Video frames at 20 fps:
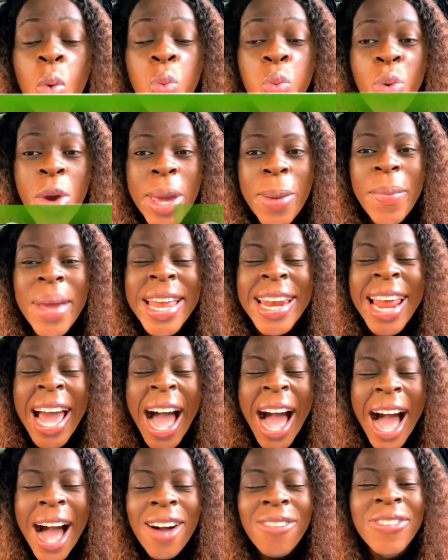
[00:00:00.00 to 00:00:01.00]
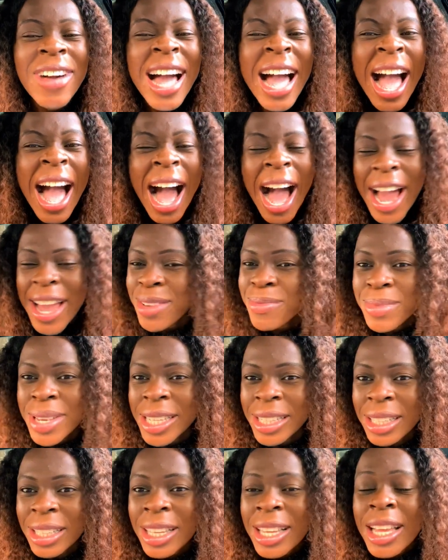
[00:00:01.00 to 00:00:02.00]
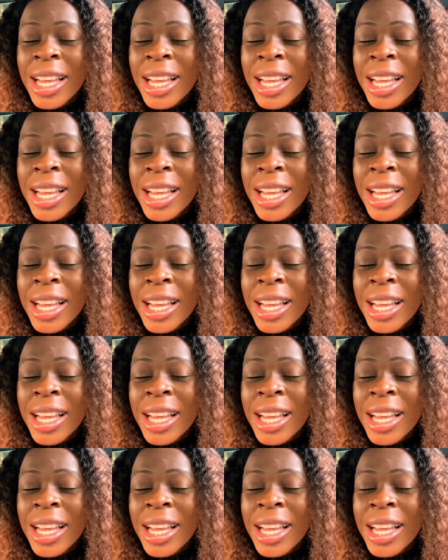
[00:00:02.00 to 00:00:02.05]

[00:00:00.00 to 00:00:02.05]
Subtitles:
women have hymen,